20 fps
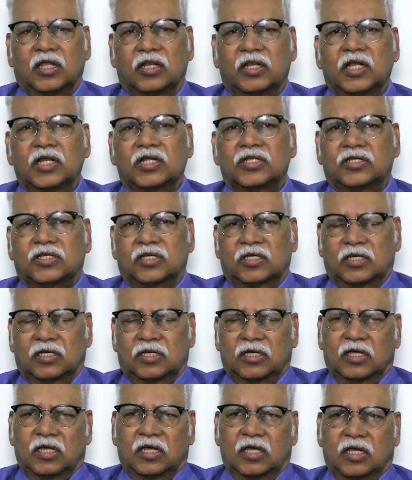needs
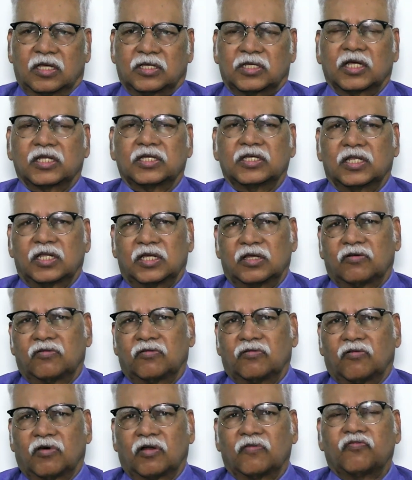surgery
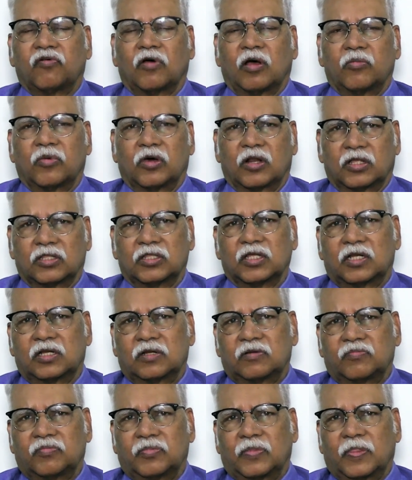one form or other.